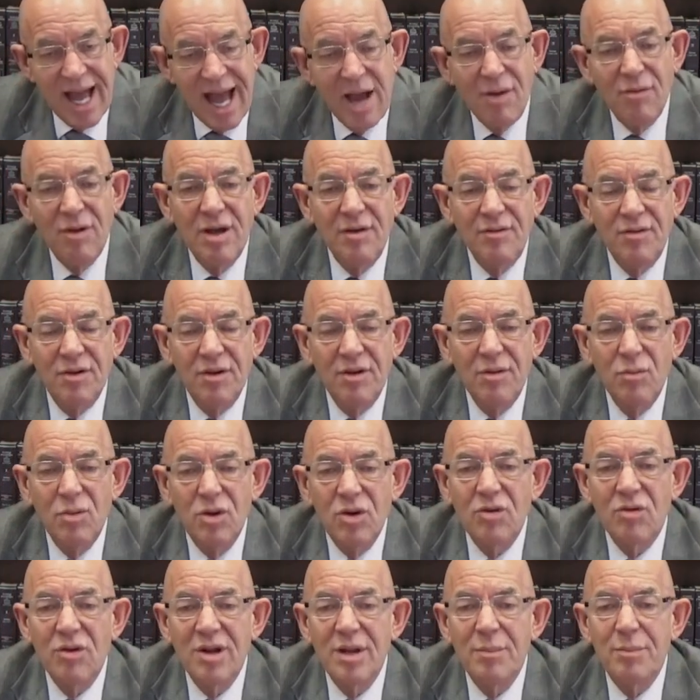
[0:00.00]
However,
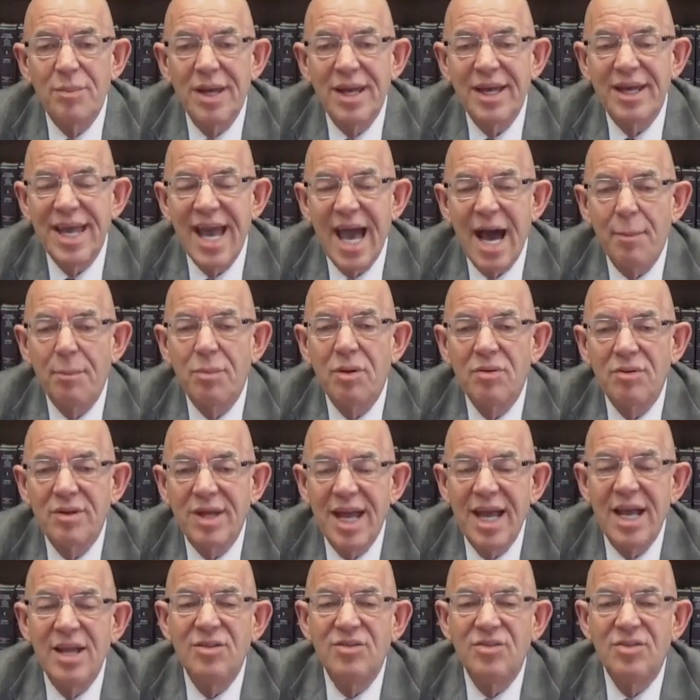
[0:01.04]
we're going to pay capital
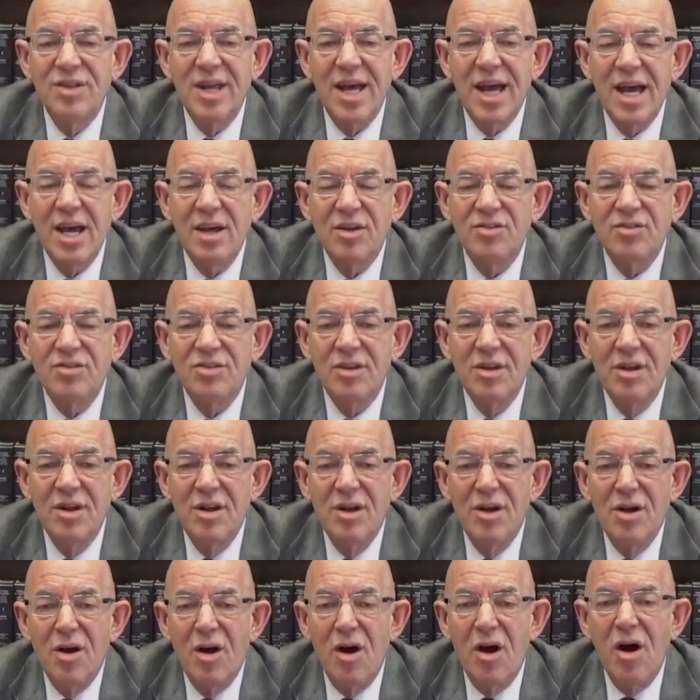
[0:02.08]
gains tax
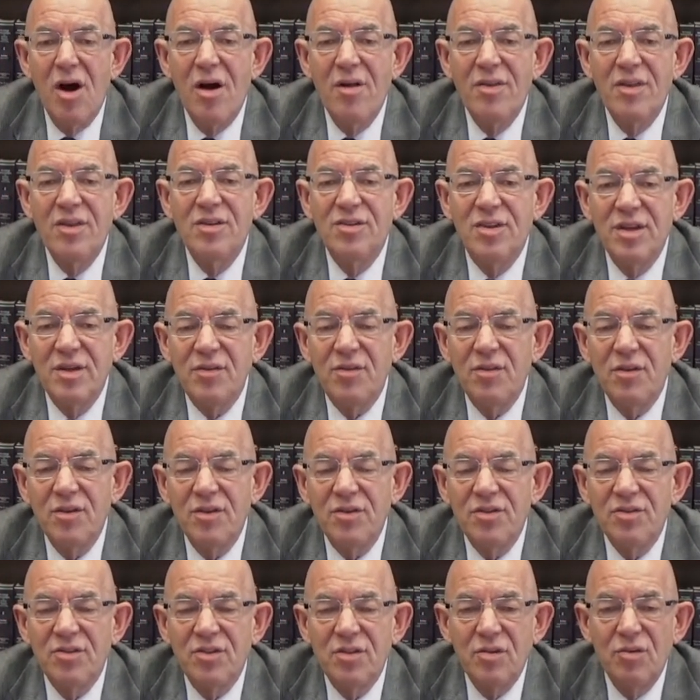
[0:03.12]
on the
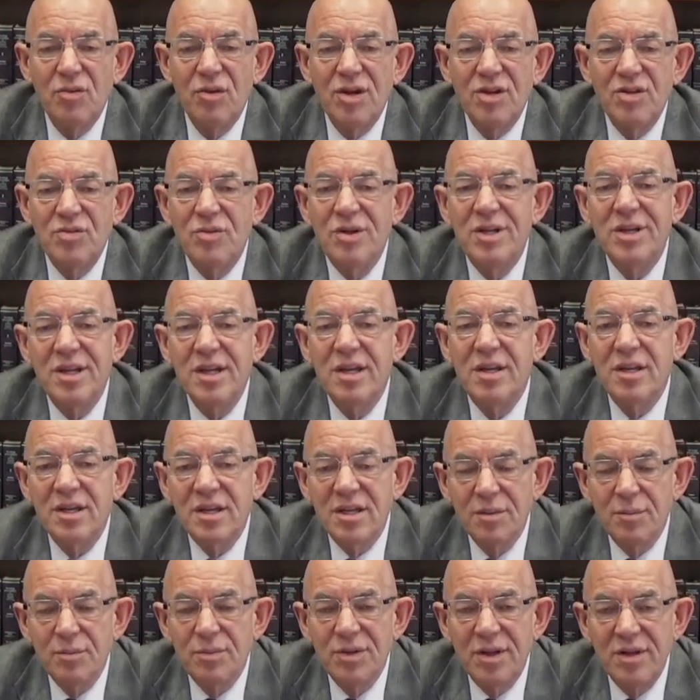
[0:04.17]
difference to which we
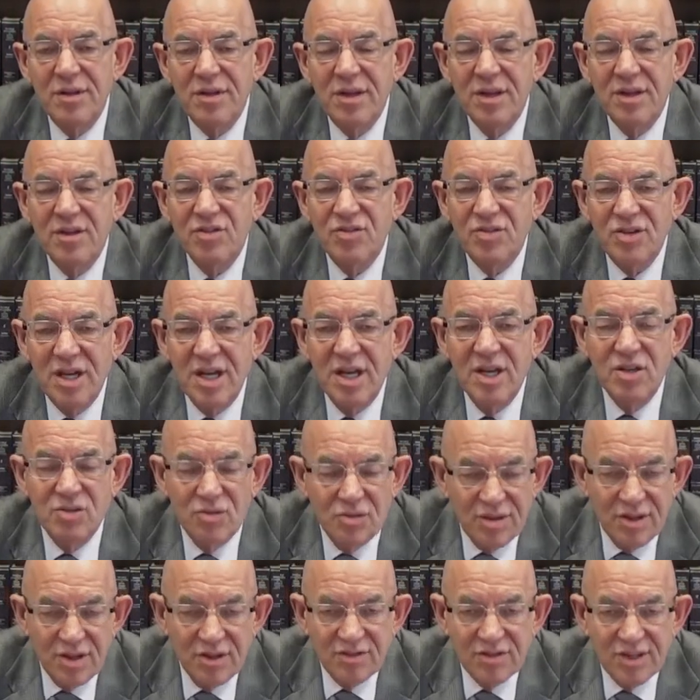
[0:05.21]
didn't complete the exchange,
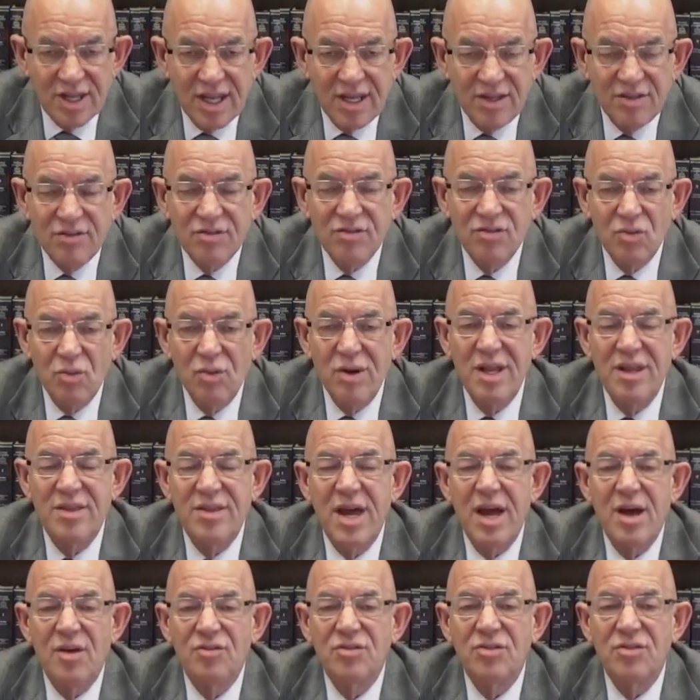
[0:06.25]
or in this case,
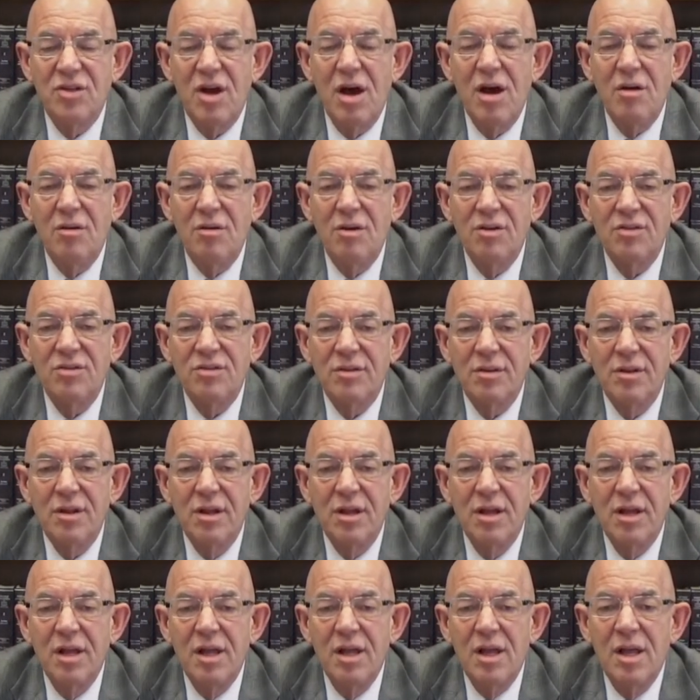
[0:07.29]
$20,000.
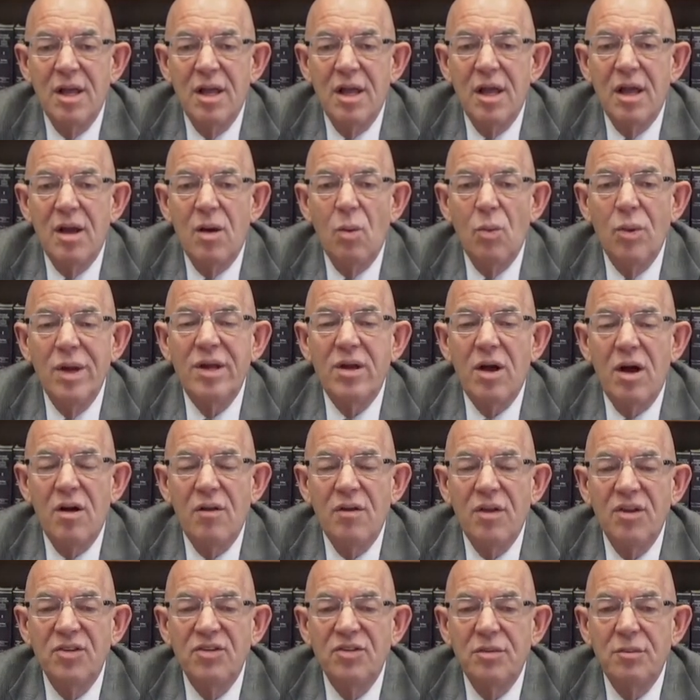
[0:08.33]
We
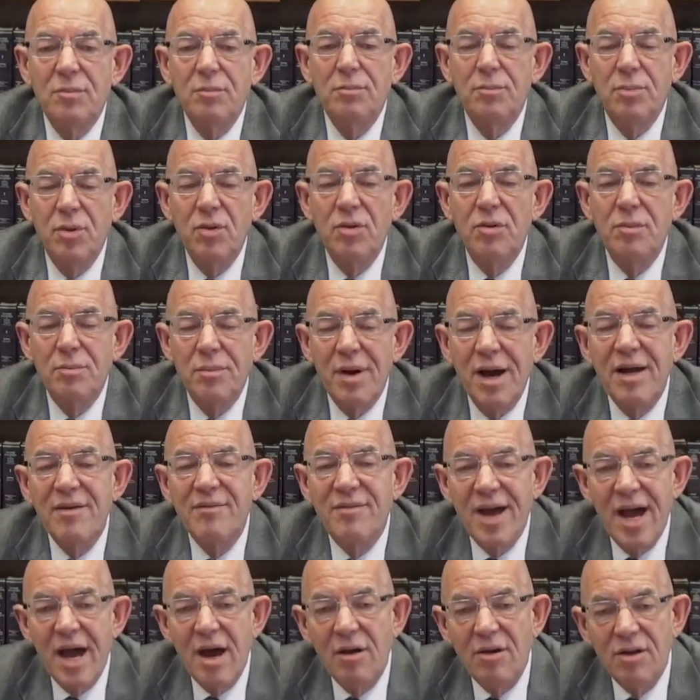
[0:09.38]
call this boot by
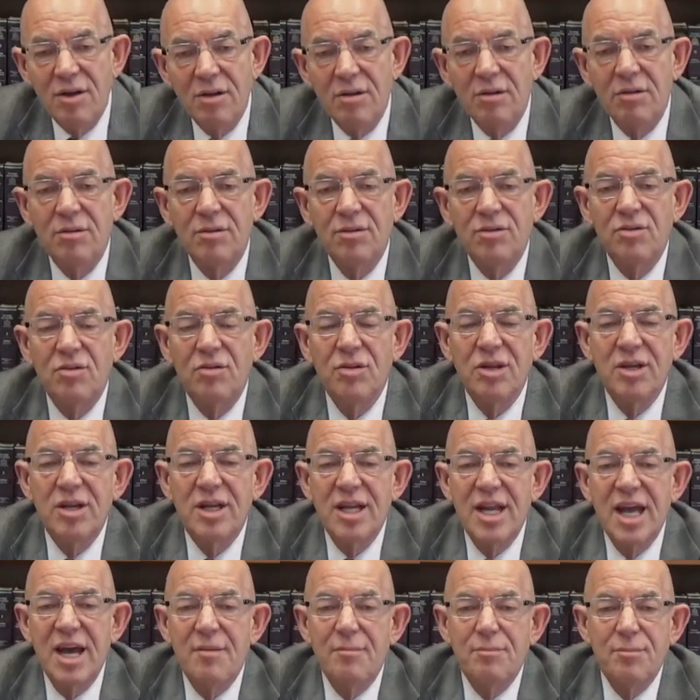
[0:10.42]
value. So you
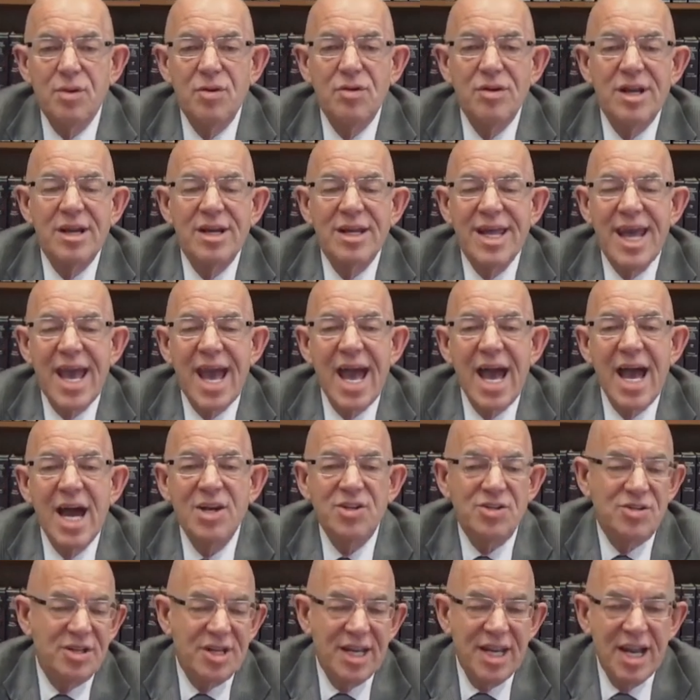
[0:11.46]
can have boot in
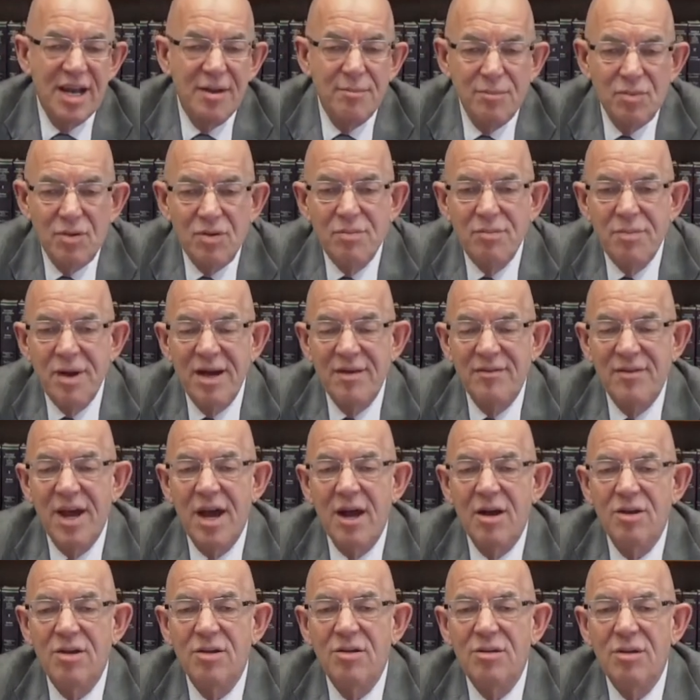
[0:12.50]
cash, you can have boot by
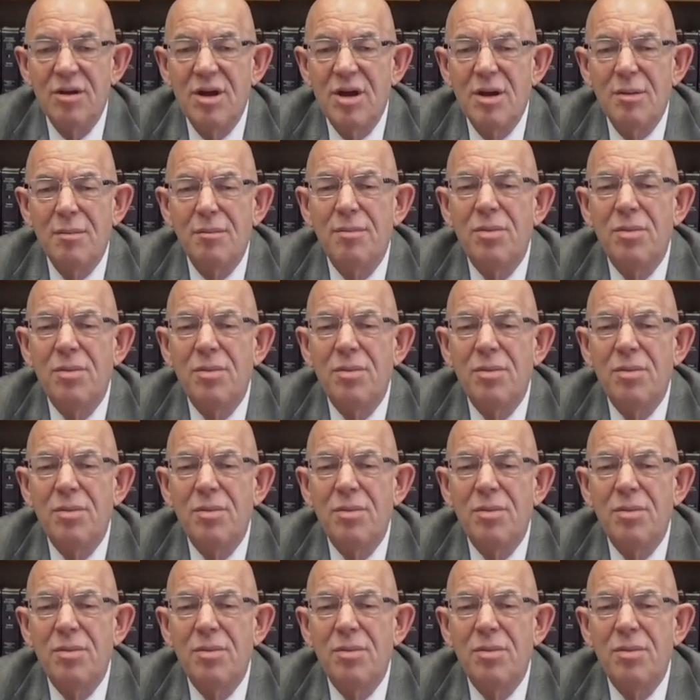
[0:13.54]
value.